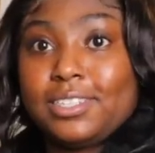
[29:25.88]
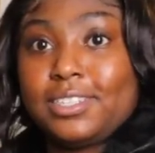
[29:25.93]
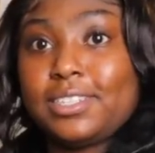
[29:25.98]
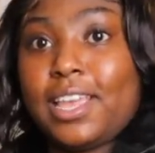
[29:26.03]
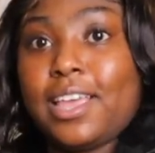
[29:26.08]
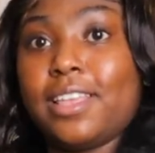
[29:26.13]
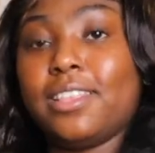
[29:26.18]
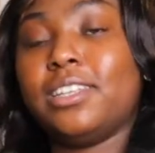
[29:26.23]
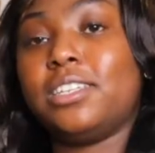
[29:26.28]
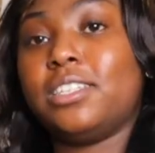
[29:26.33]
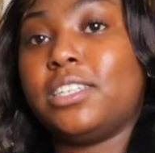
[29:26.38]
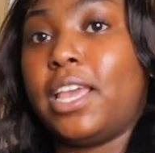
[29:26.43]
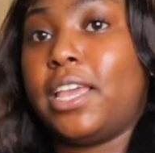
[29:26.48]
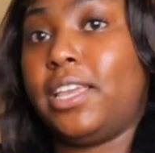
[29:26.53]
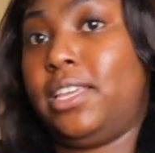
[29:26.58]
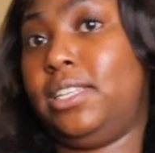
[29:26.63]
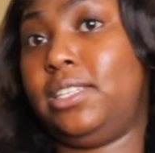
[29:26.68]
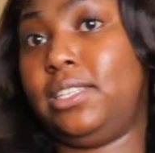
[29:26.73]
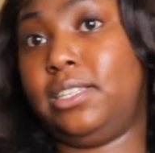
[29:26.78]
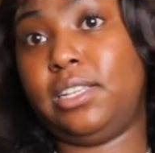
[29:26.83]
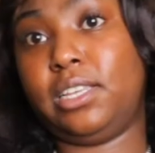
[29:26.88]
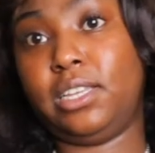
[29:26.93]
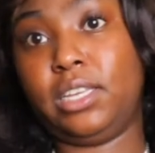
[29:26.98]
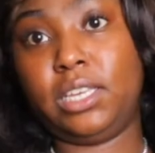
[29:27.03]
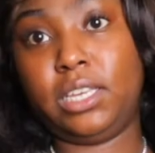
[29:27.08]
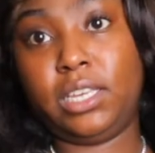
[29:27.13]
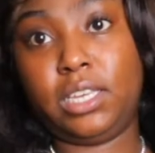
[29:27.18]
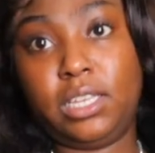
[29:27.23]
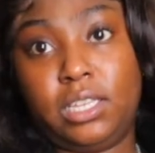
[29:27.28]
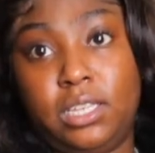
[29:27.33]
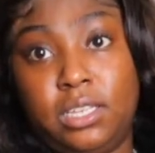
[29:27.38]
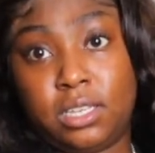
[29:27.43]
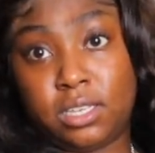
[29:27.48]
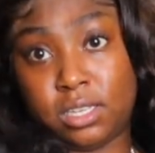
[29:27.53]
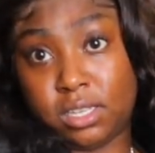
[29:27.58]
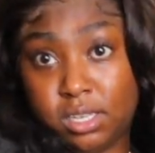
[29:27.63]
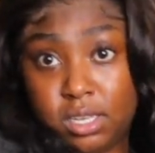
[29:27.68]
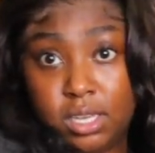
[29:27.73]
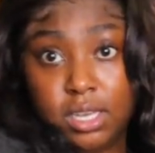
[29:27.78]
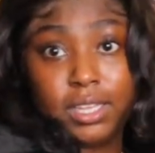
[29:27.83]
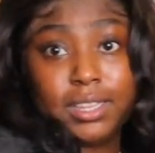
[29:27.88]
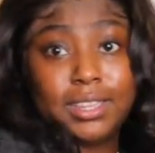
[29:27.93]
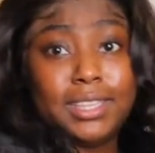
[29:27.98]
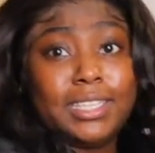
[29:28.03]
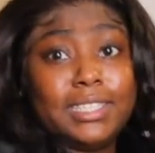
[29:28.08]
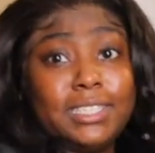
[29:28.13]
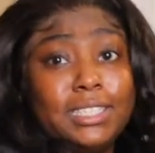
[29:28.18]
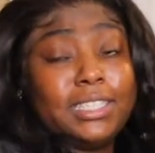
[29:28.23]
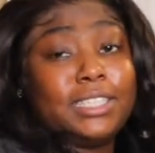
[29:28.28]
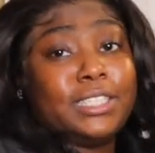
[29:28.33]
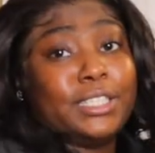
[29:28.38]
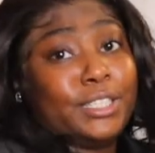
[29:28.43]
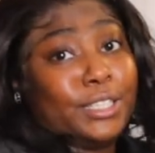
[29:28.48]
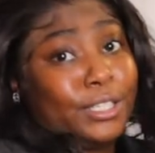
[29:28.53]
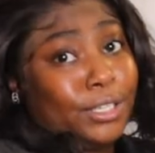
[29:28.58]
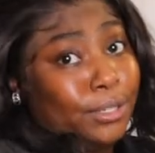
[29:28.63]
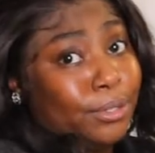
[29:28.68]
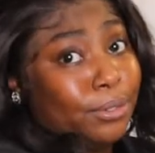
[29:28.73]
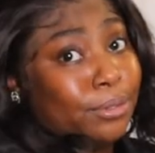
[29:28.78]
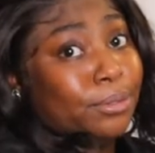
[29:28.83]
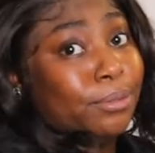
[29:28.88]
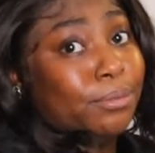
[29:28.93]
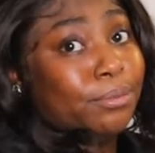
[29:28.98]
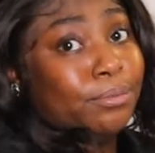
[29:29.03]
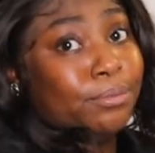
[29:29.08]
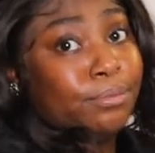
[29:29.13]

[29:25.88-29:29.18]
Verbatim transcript: is how the jacket's looking. This is cute,